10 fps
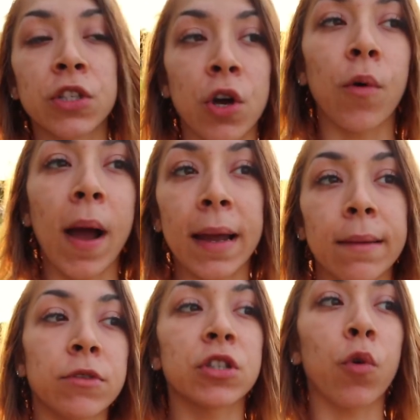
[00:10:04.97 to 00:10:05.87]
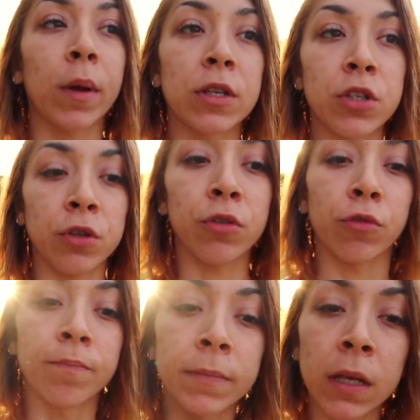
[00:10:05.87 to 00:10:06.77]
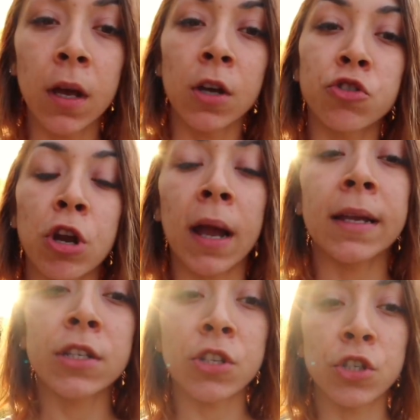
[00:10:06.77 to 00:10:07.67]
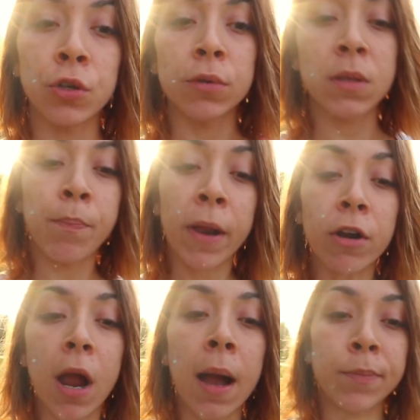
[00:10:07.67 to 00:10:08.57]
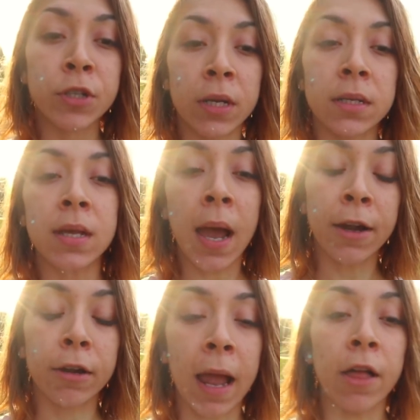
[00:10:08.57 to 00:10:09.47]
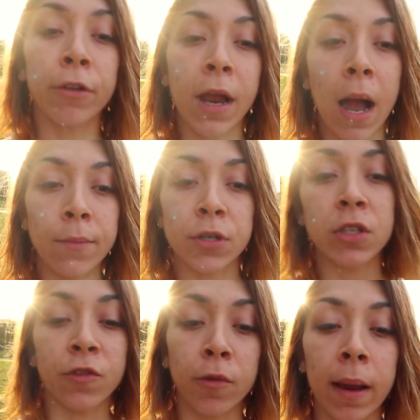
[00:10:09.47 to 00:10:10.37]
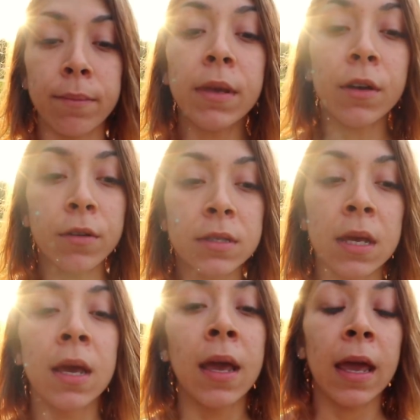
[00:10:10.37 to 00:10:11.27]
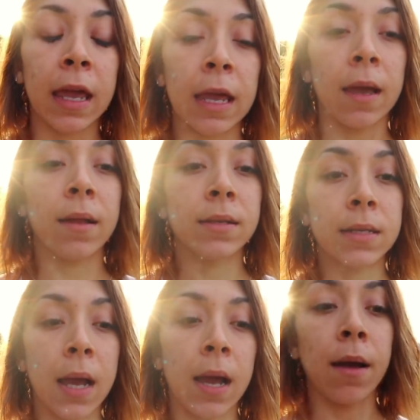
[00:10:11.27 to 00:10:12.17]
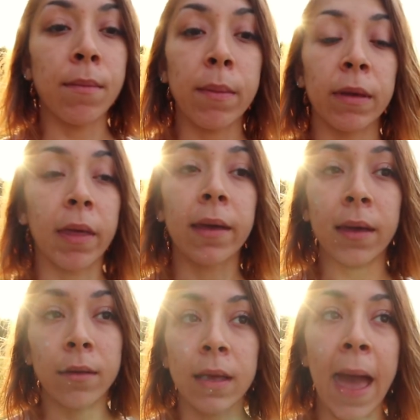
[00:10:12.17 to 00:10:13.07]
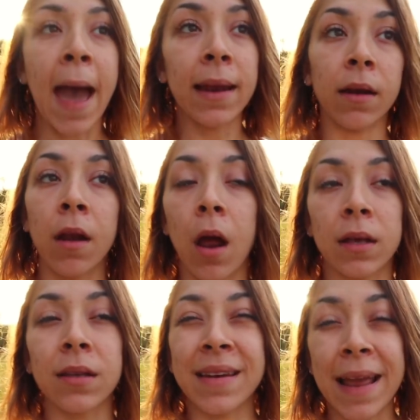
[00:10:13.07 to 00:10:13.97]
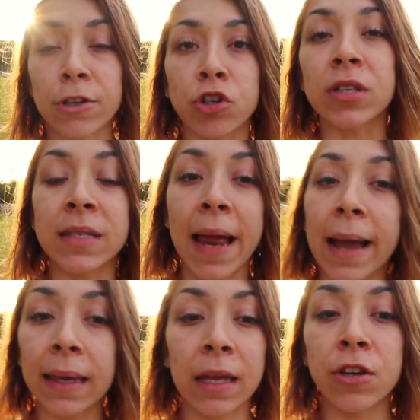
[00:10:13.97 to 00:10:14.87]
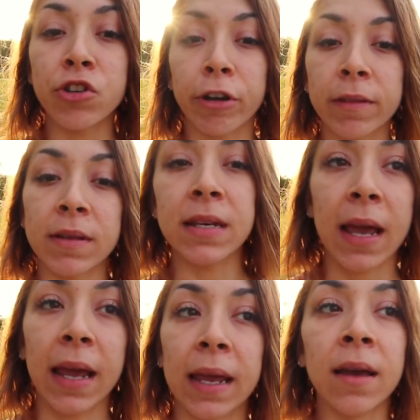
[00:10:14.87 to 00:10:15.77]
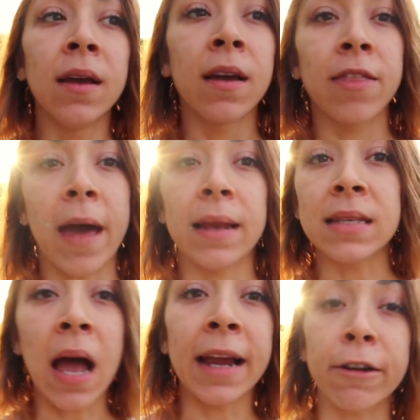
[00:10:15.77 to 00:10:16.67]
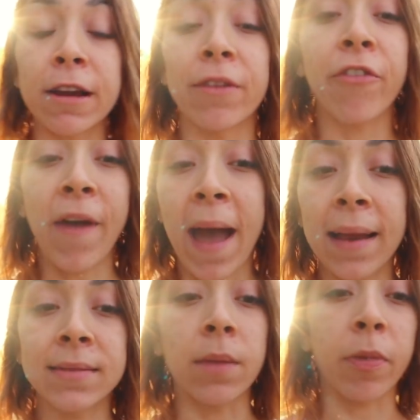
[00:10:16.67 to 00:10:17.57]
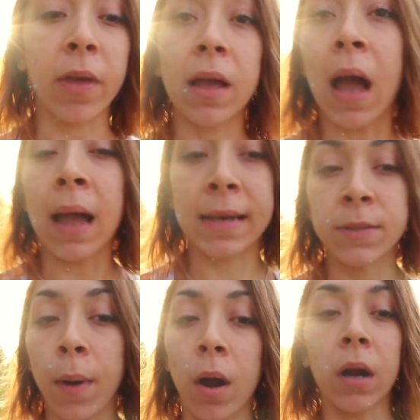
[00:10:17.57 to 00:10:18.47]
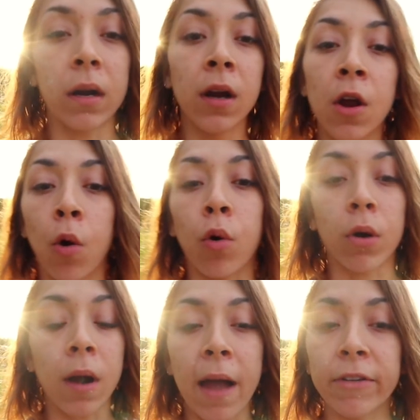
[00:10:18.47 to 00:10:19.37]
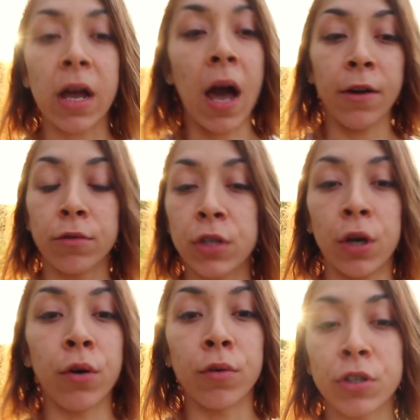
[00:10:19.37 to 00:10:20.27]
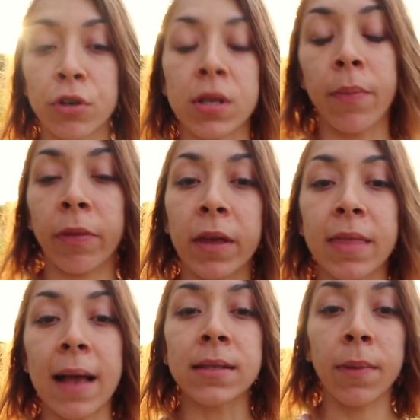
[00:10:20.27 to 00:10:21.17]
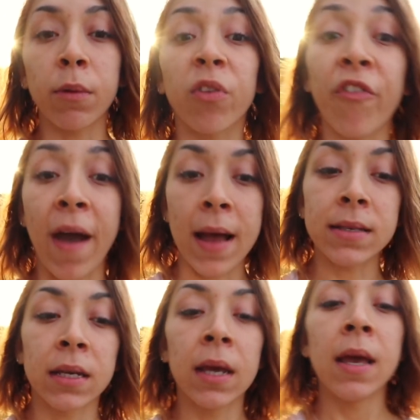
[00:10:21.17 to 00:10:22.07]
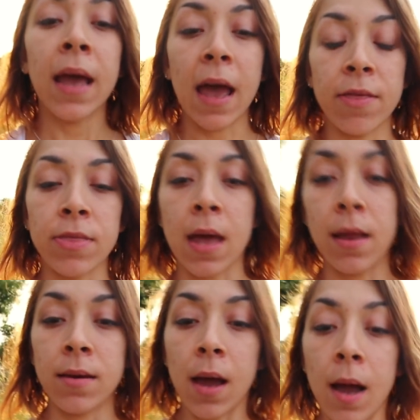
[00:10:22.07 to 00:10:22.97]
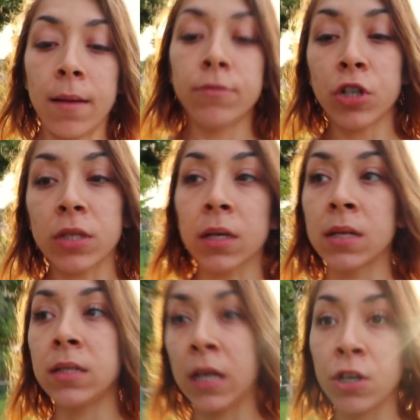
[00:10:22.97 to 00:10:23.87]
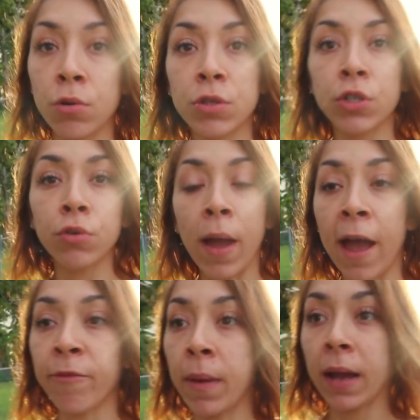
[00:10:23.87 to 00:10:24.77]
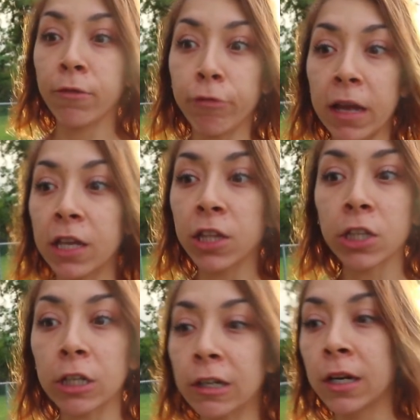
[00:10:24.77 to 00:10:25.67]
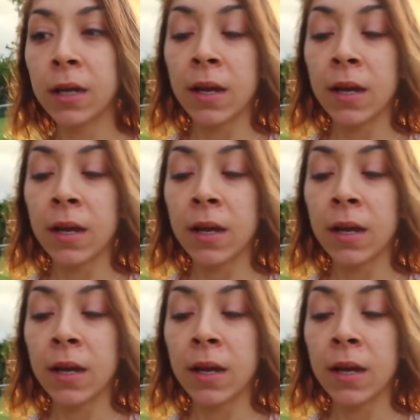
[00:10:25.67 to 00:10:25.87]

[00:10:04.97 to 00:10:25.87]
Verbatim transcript: so I am just going to try to choose better options higher calorie options for my meals and um, maybe like add an, a, an, extra snack in during the day that is higher in fat something like a kind bar or avocado toast or something like that something with fat and then um, just continue to have my regular